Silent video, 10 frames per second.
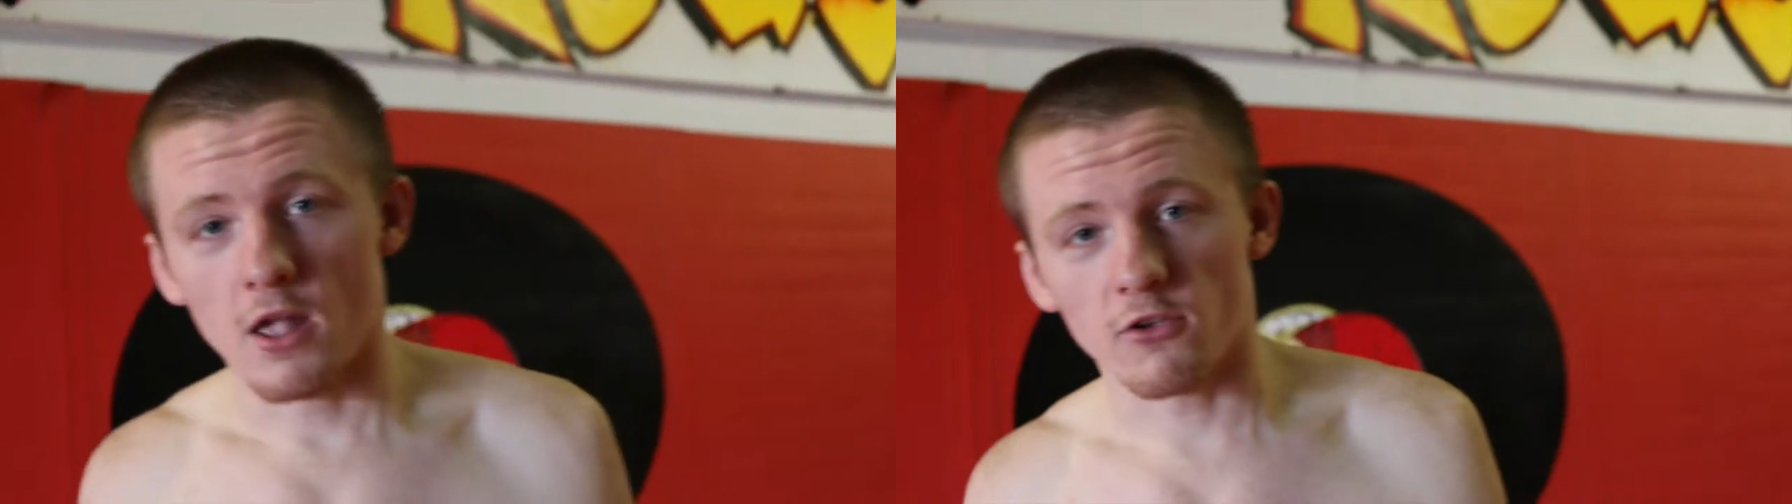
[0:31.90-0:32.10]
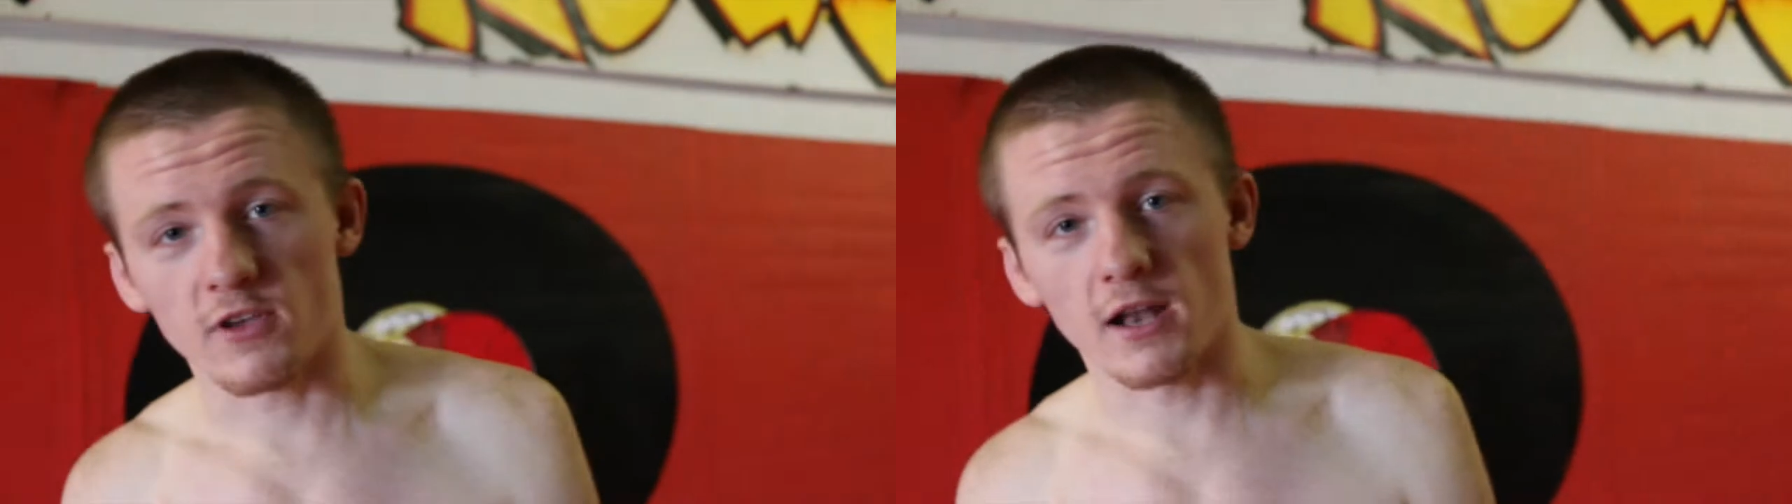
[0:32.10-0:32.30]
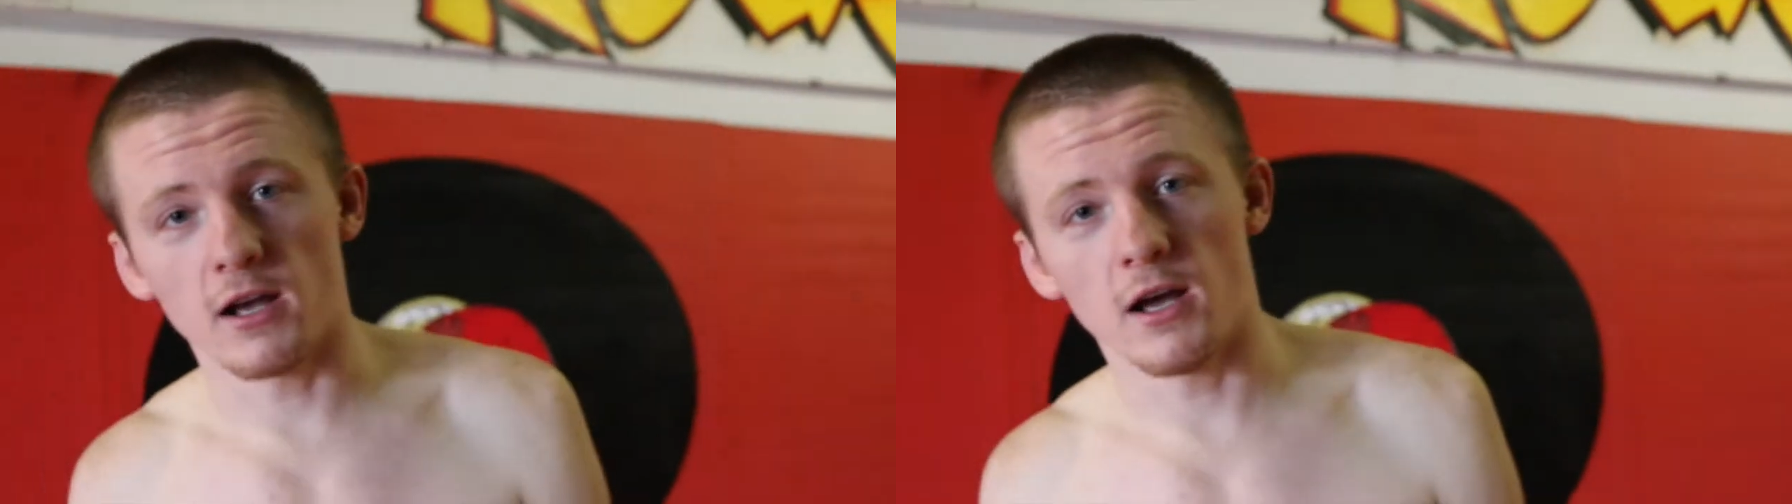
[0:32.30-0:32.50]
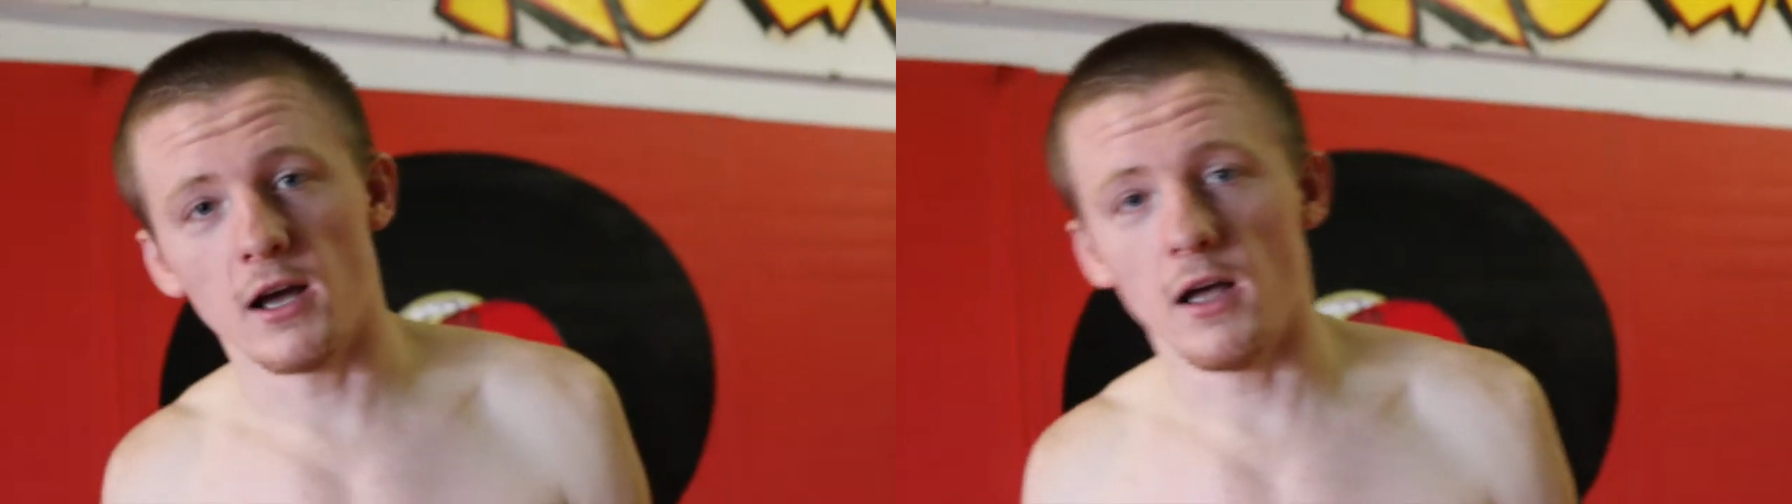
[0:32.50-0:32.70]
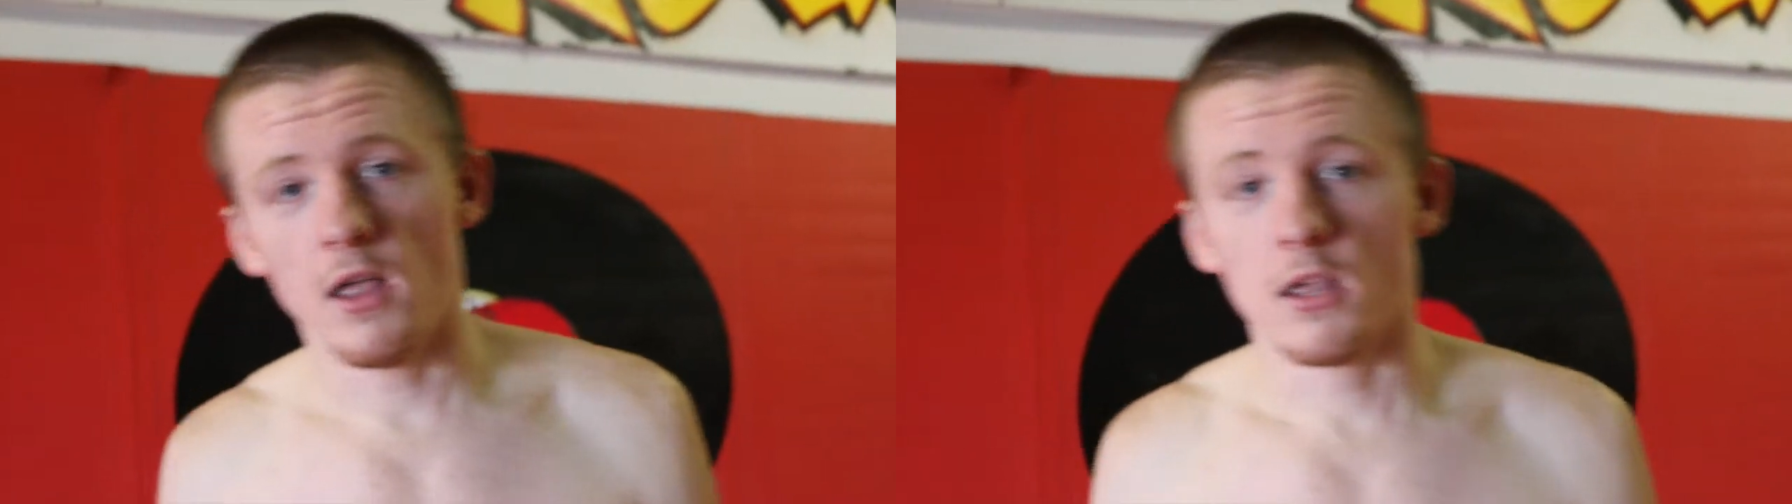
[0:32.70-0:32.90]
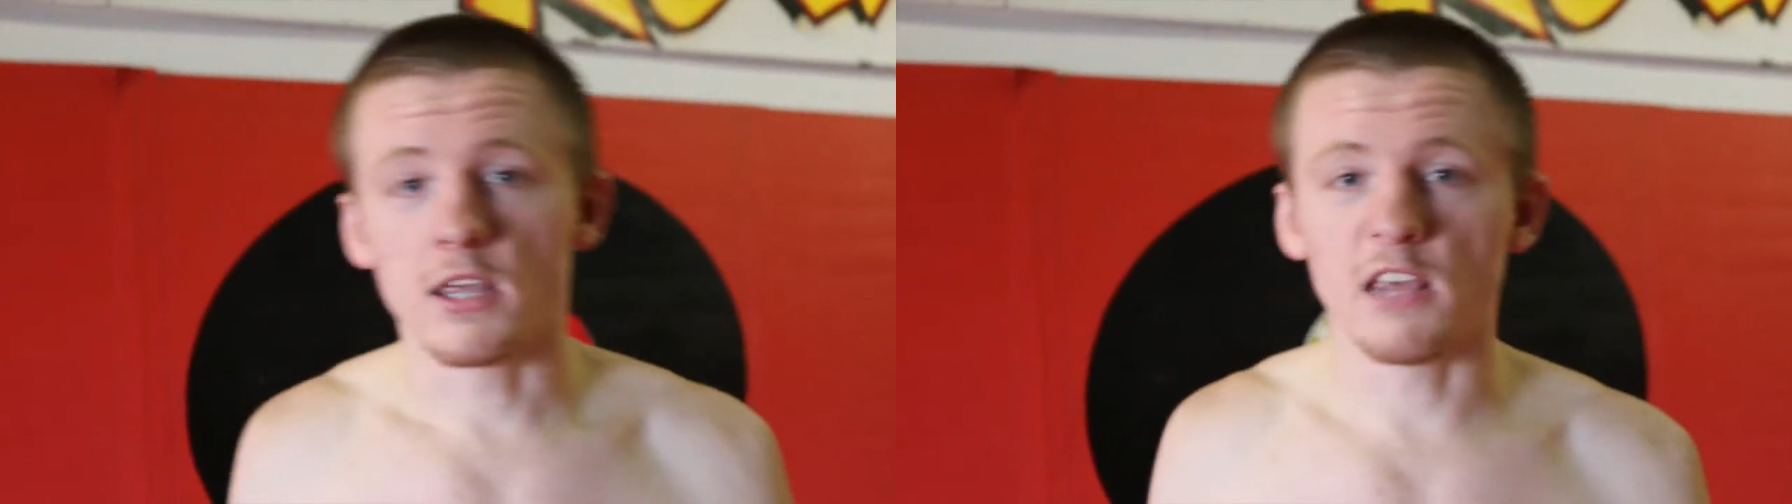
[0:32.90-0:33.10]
just got to